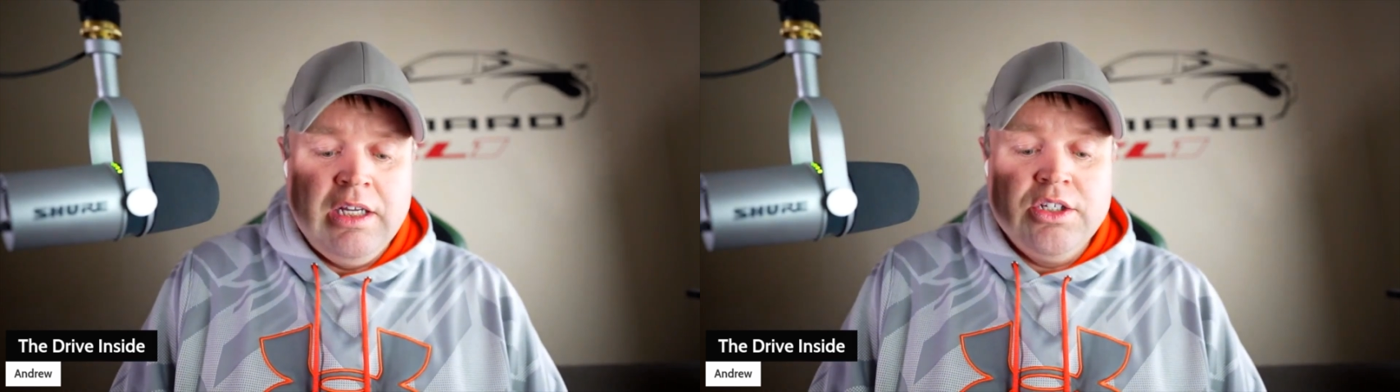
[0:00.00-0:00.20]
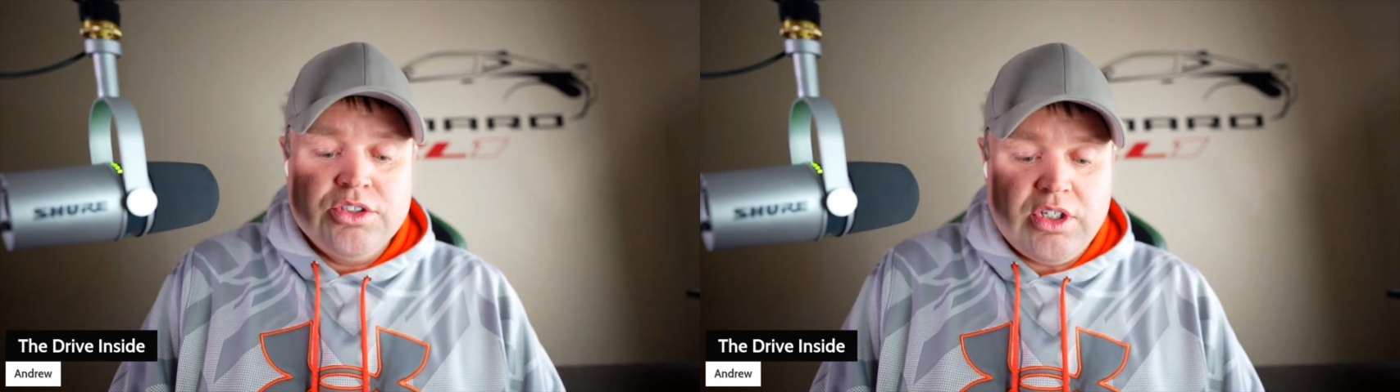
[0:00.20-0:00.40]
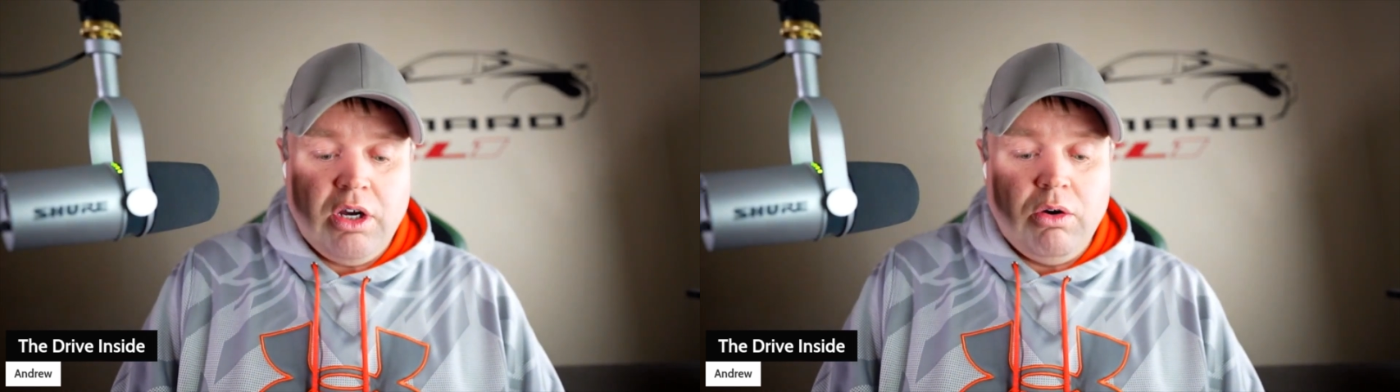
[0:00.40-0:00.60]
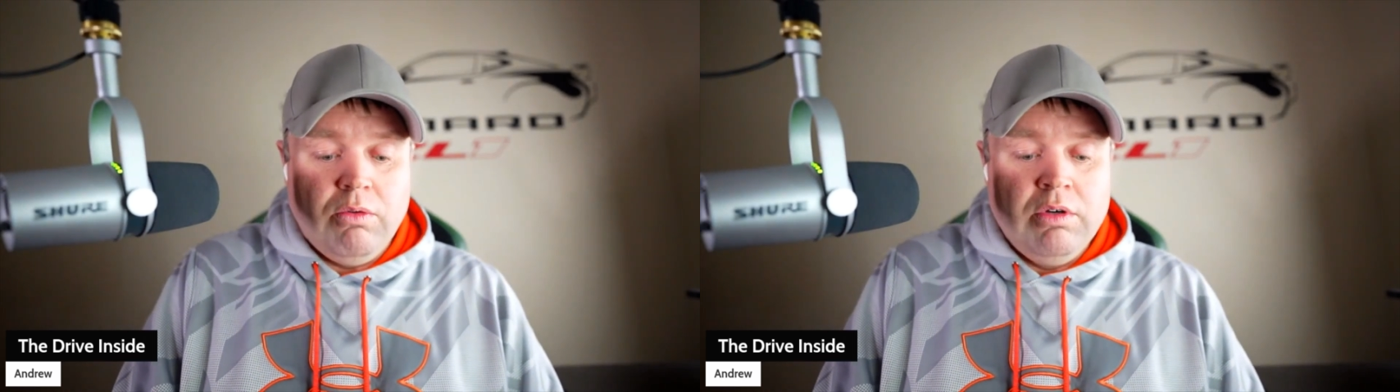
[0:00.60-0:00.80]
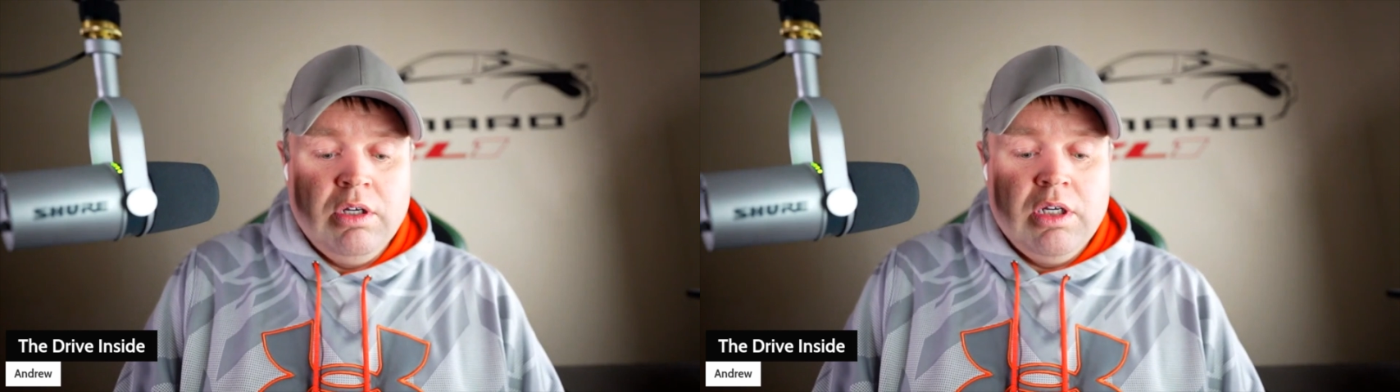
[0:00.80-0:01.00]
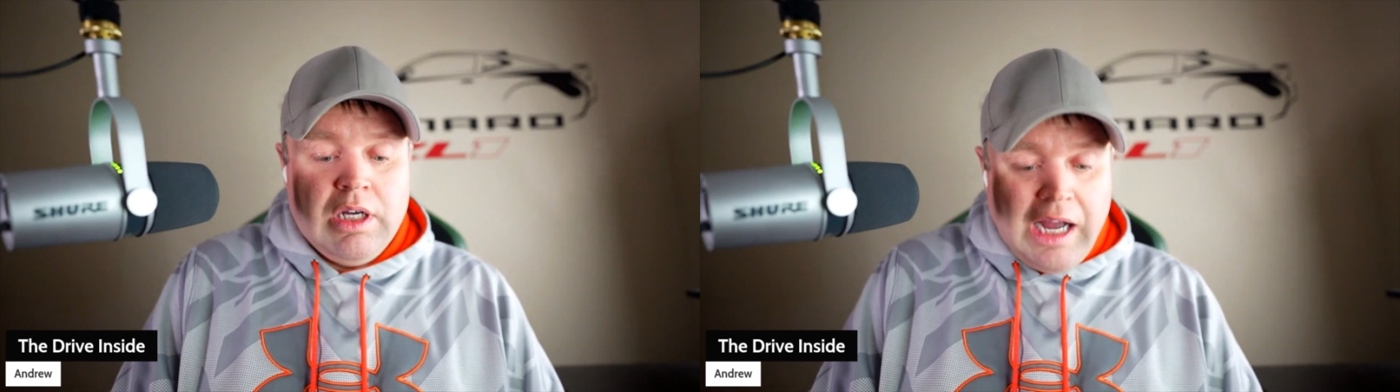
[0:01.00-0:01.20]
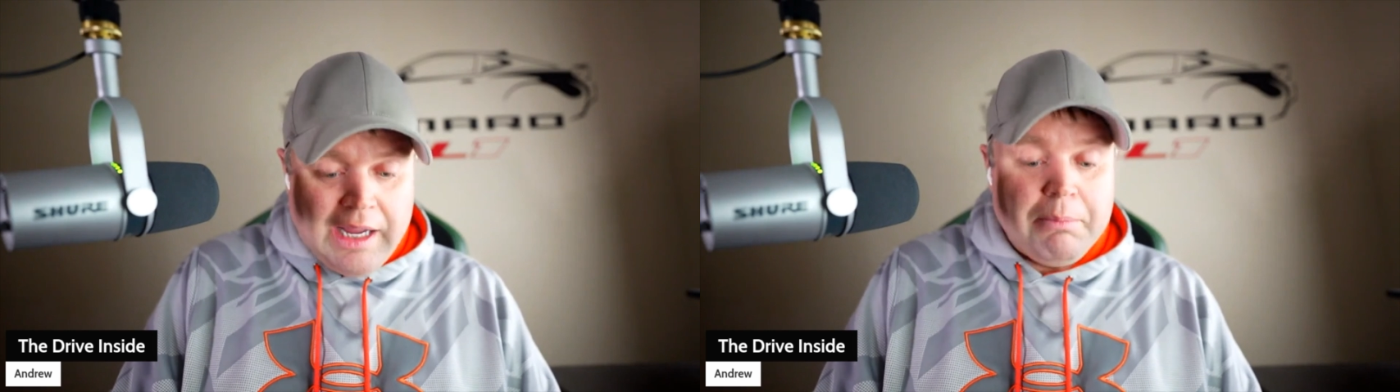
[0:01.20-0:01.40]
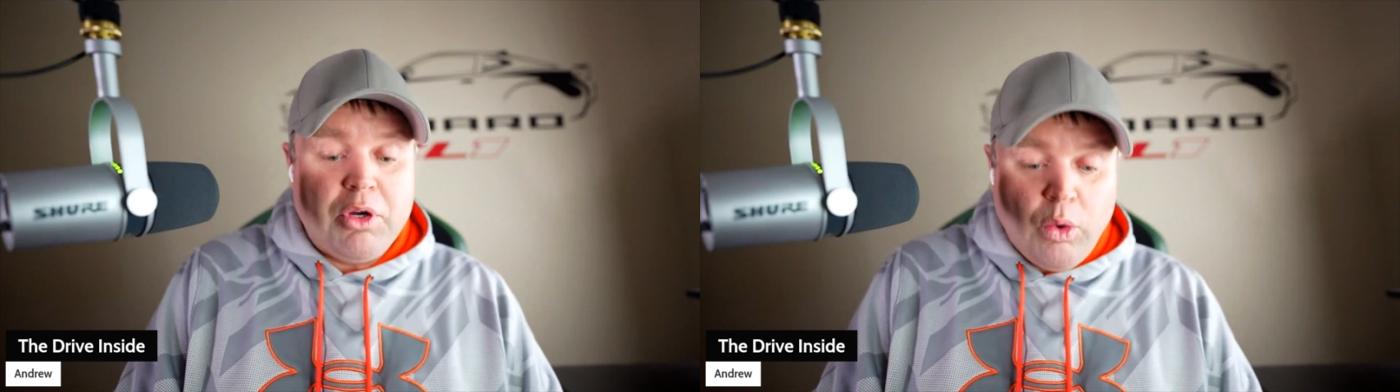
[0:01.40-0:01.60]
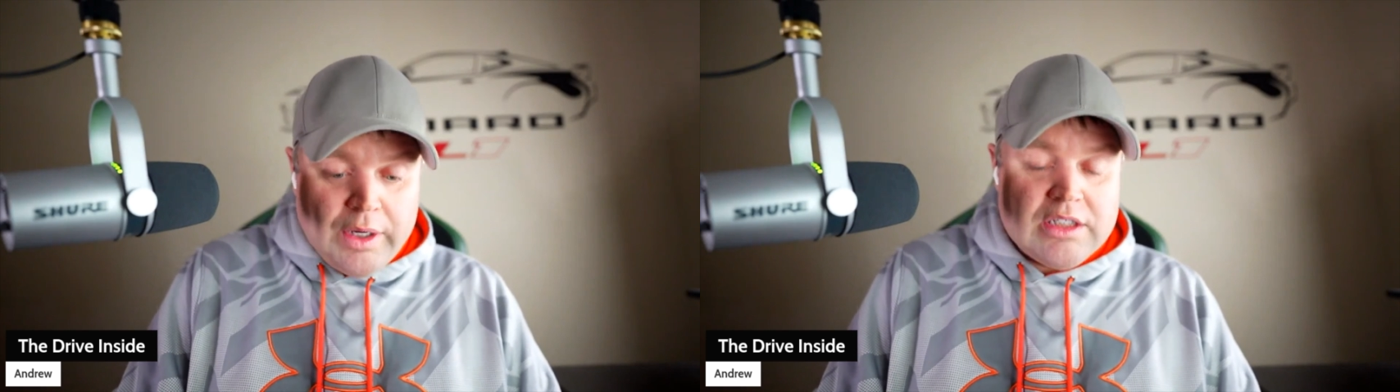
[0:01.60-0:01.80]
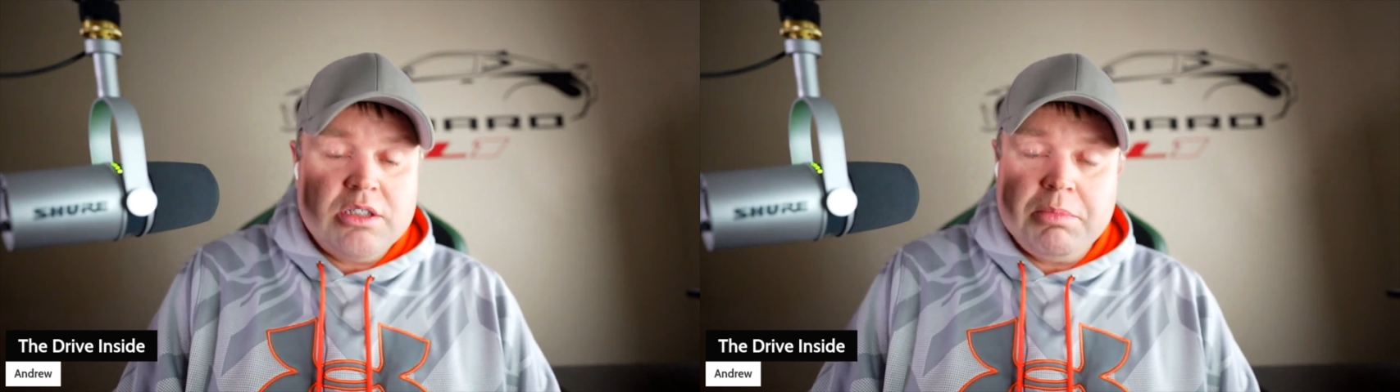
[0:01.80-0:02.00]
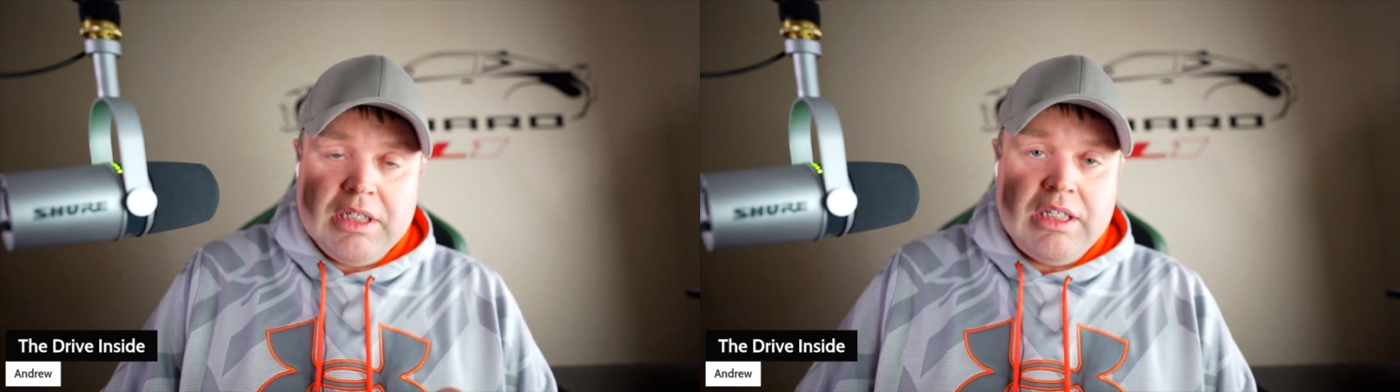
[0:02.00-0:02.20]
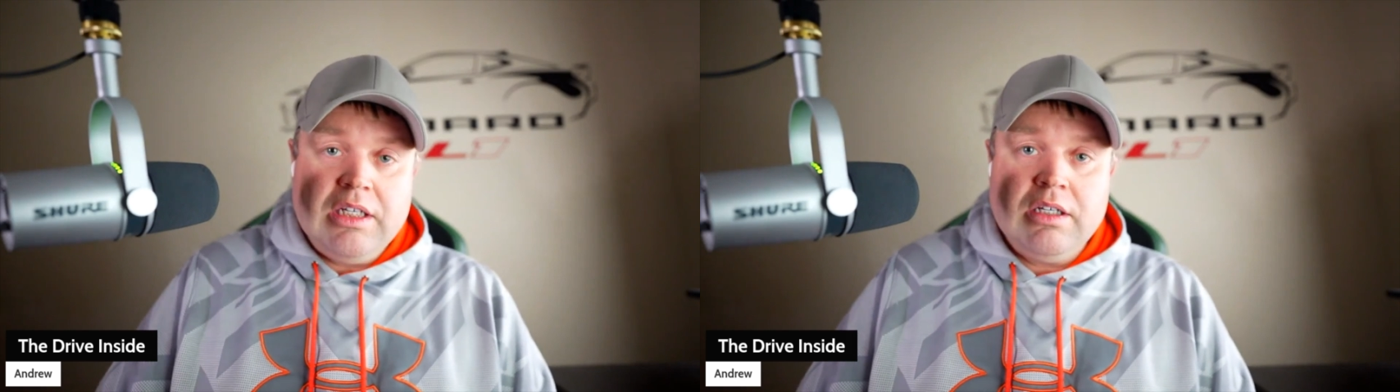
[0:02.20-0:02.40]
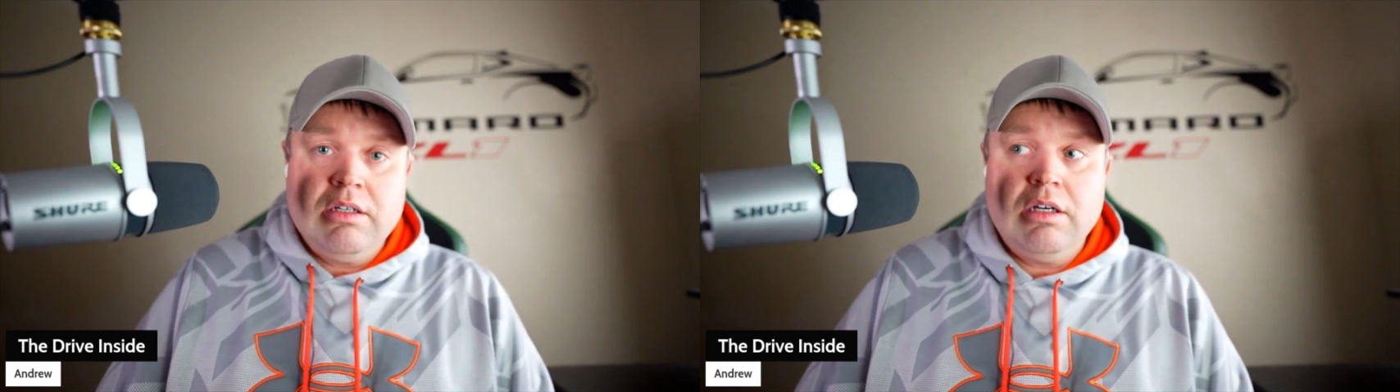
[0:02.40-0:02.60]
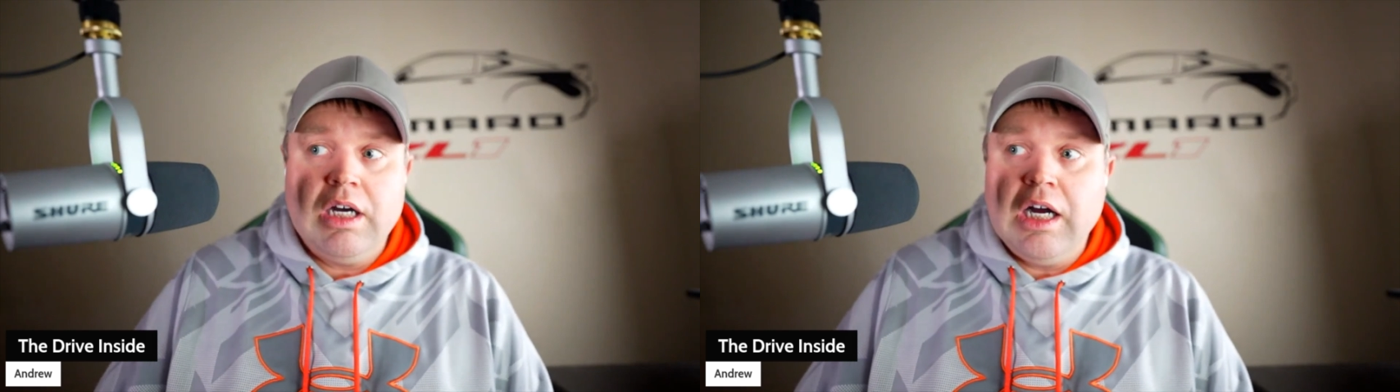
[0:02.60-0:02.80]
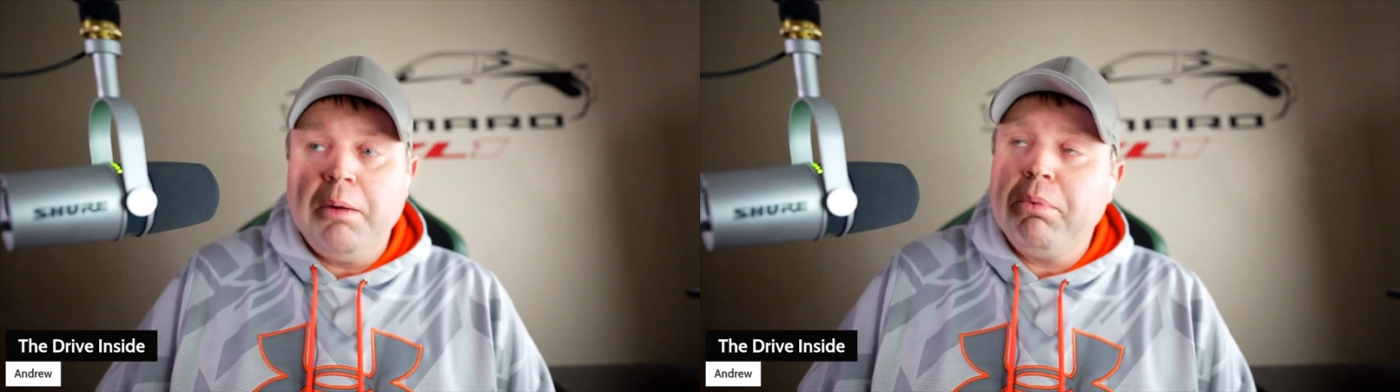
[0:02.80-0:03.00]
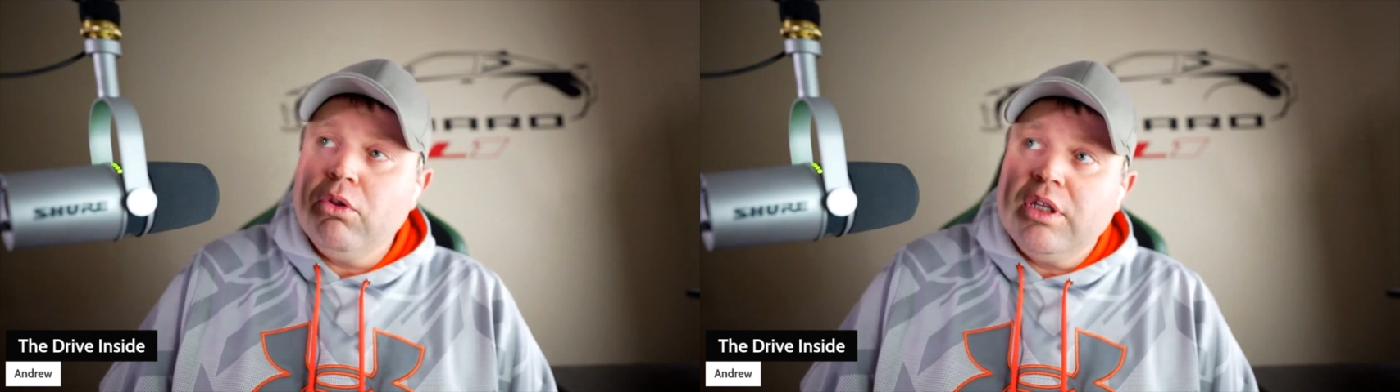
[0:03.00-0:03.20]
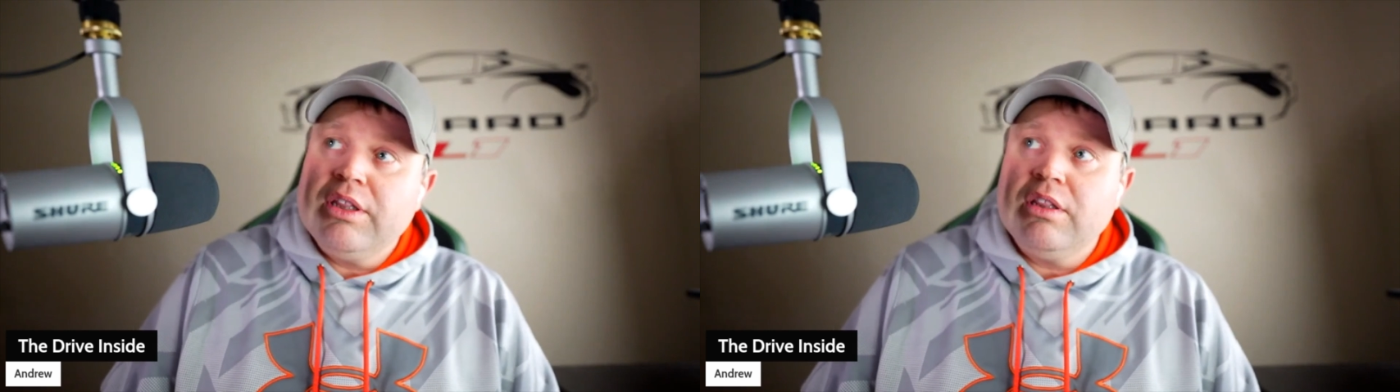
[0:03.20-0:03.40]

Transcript: So I am going to be pulling